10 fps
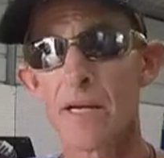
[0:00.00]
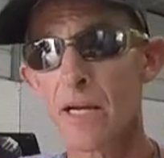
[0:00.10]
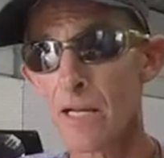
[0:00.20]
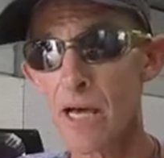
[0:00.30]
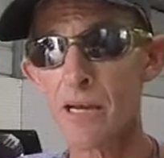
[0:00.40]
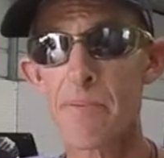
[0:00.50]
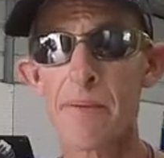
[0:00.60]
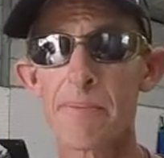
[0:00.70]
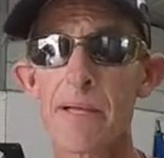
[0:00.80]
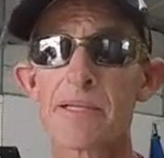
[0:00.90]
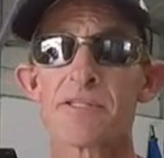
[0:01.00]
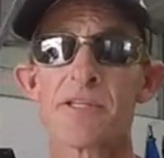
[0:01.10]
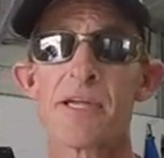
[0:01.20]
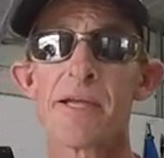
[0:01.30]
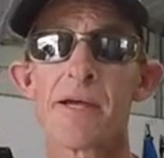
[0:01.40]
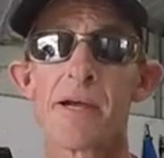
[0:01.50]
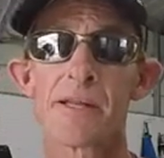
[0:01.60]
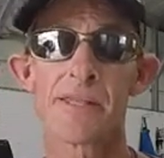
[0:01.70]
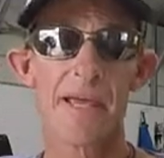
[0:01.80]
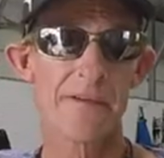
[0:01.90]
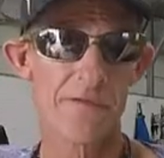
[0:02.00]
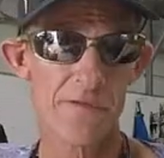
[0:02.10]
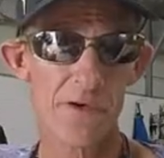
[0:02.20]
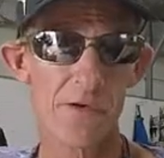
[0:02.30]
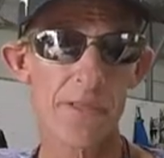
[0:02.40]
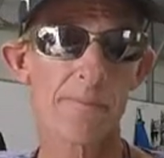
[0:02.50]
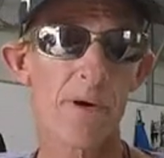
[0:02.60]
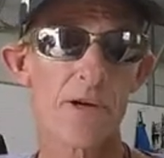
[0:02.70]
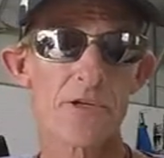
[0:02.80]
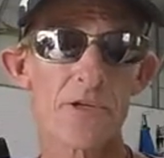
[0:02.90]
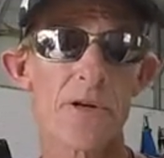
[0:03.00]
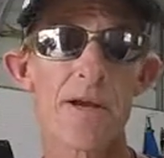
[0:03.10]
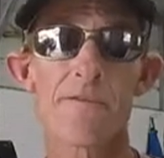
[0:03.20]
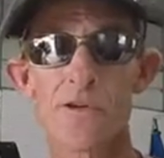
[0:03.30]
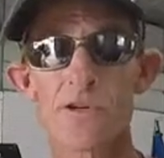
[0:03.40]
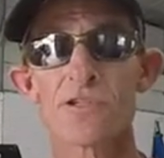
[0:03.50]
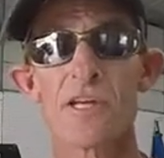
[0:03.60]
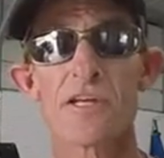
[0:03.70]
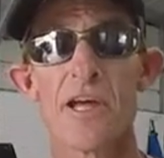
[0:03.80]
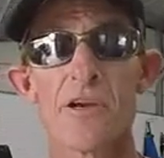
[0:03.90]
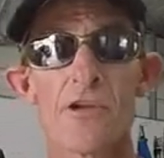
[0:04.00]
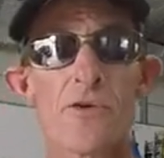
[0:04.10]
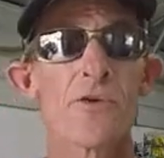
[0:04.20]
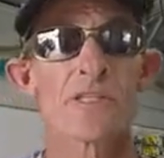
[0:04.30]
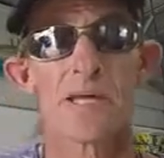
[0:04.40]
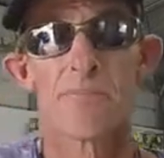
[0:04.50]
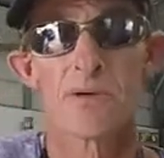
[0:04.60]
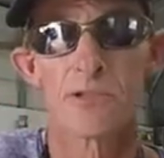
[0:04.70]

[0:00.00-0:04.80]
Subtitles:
A lot of people I see, they feel the pressure. First thing they do is they put